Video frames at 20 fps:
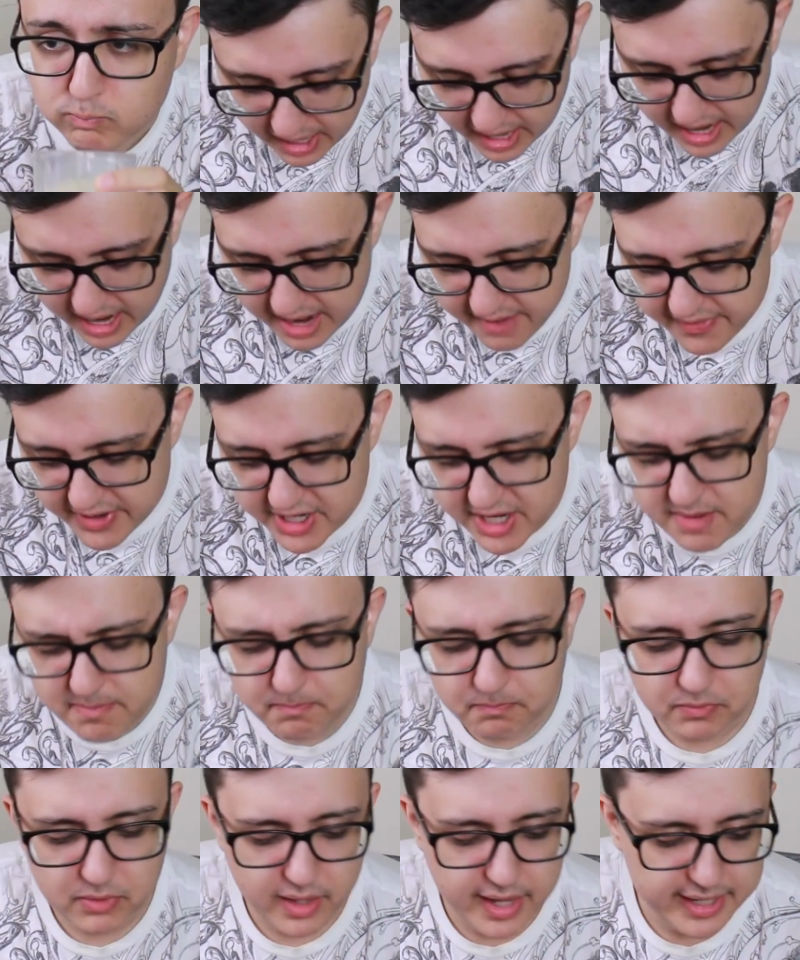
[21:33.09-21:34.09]
Yeah, if it
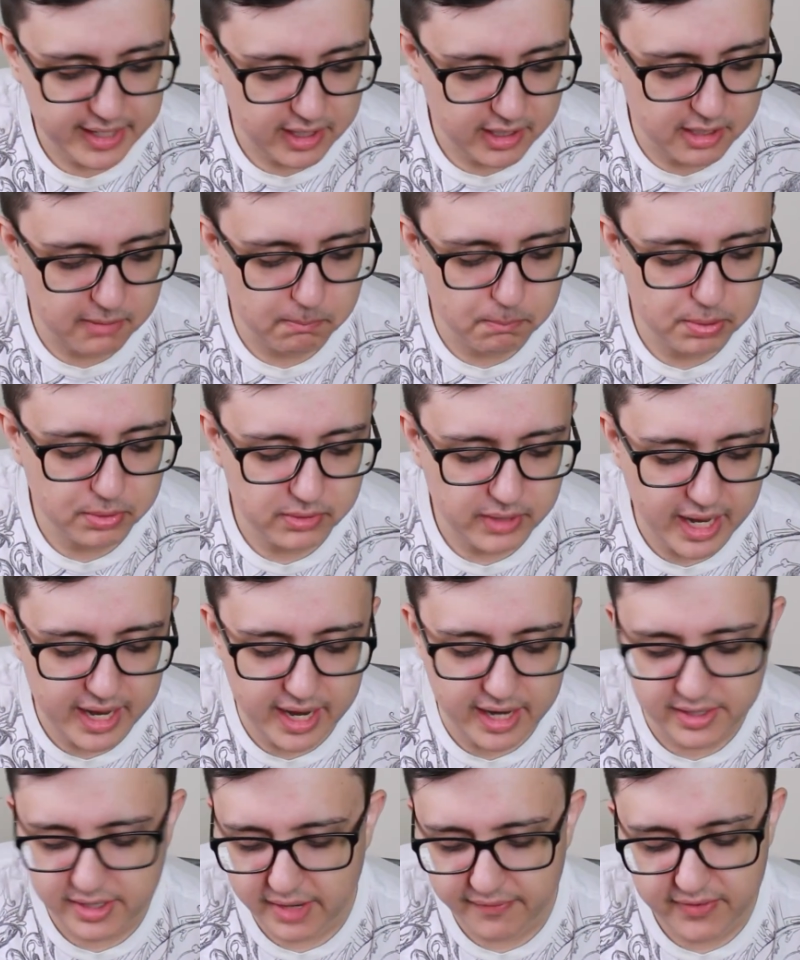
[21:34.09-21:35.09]
didn't
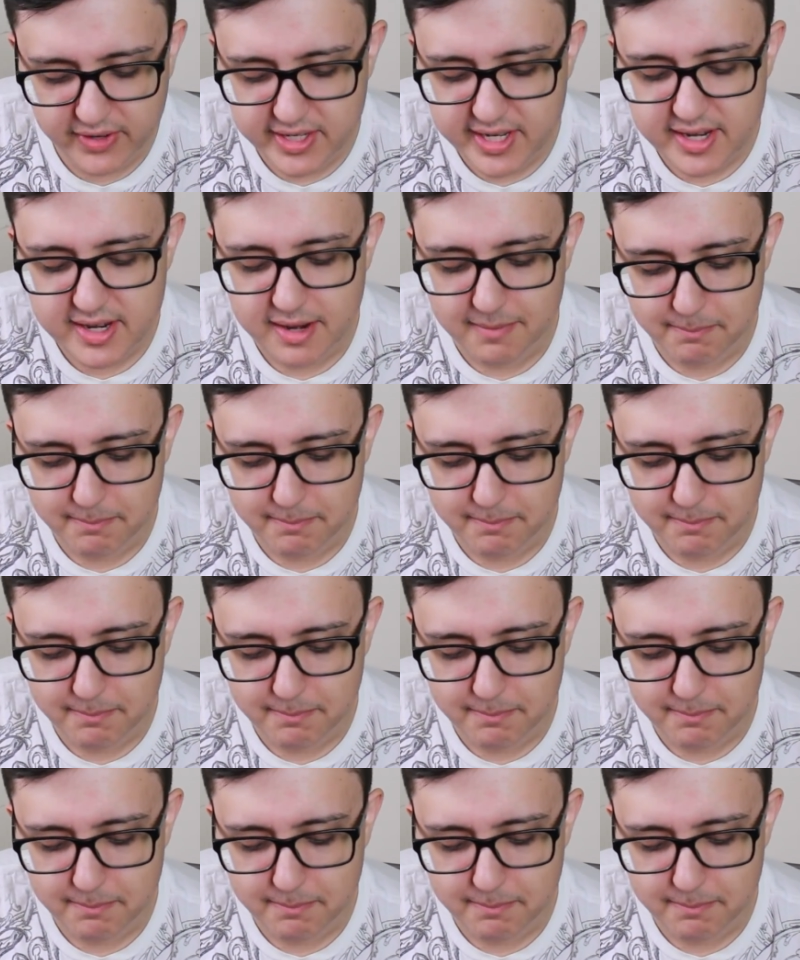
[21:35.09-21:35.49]
if it didn't